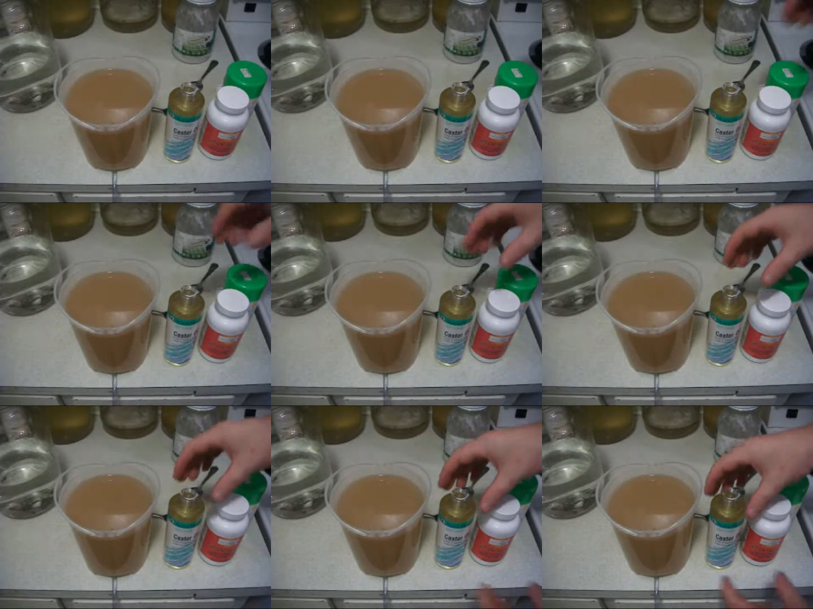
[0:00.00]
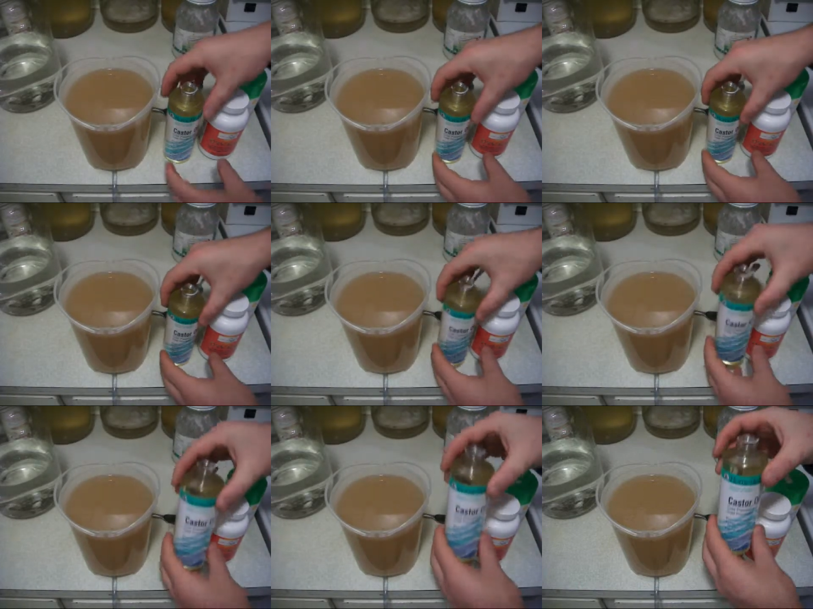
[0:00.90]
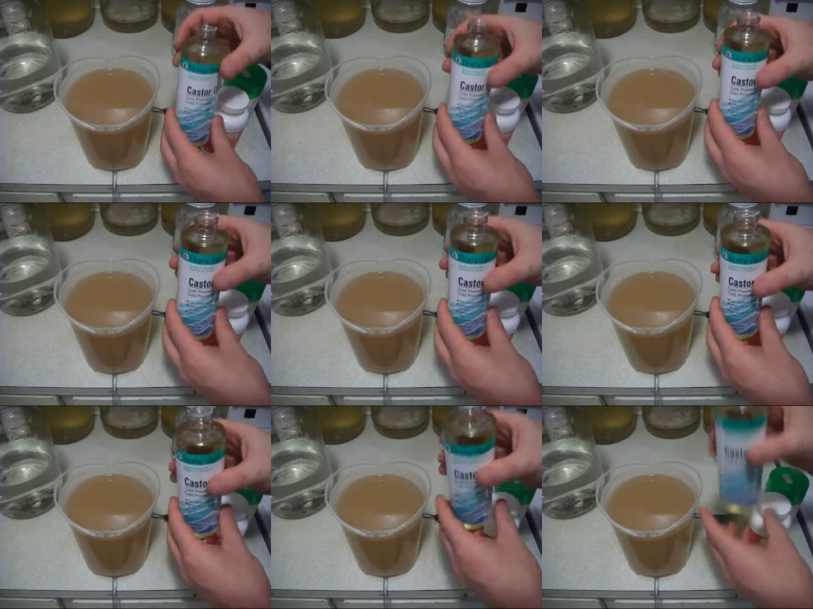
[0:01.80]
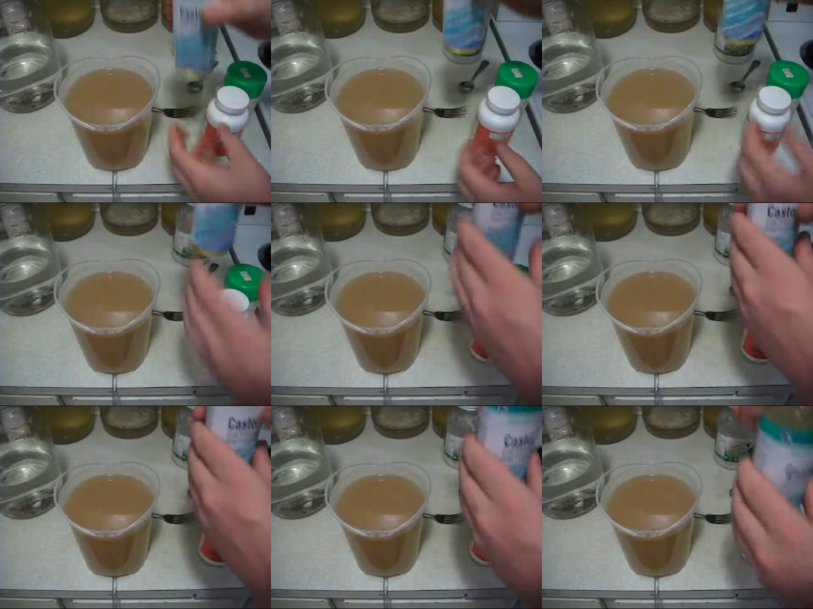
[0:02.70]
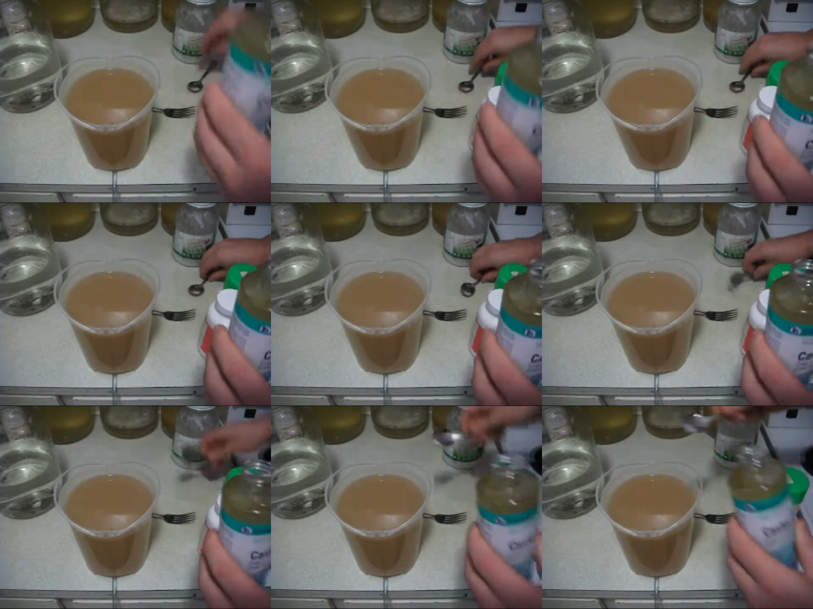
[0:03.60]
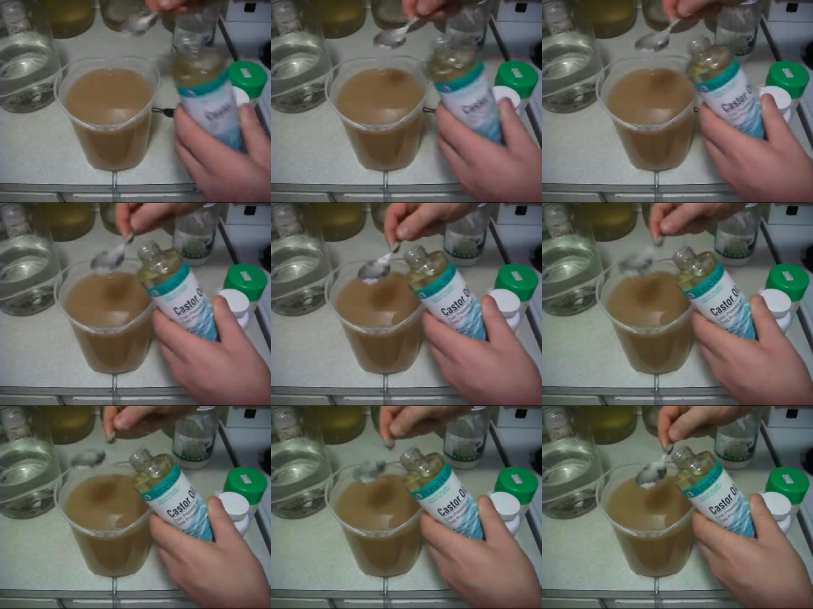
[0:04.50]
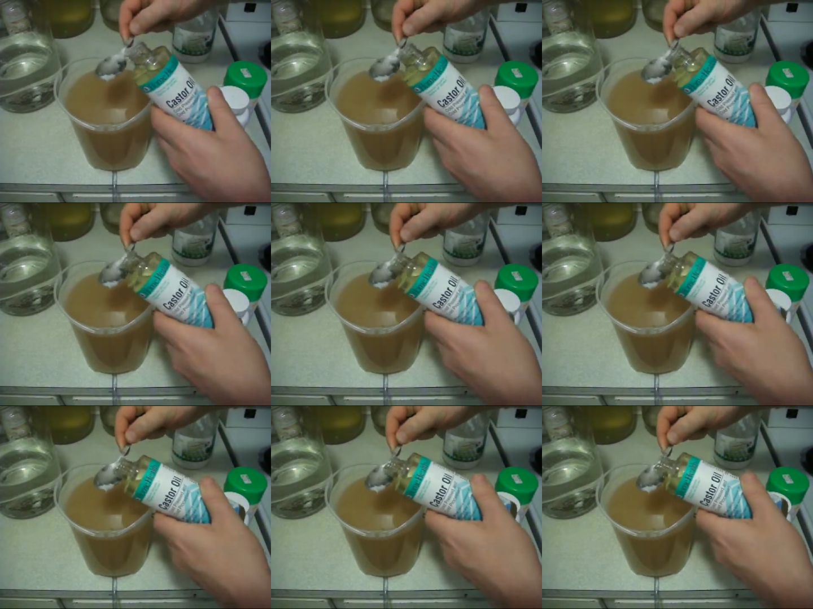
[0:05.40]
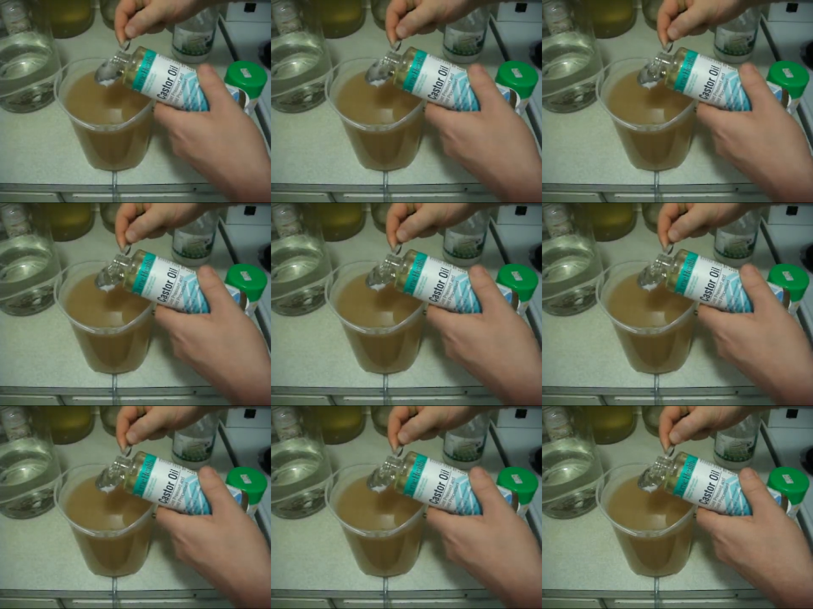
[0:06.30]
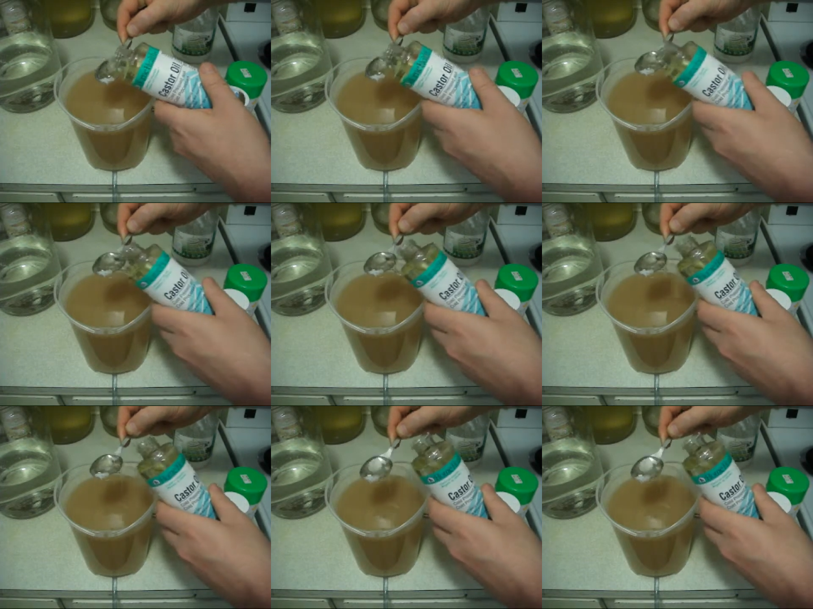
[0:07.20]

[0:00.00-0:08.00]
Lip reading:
No face is visible, so there are no lips to read.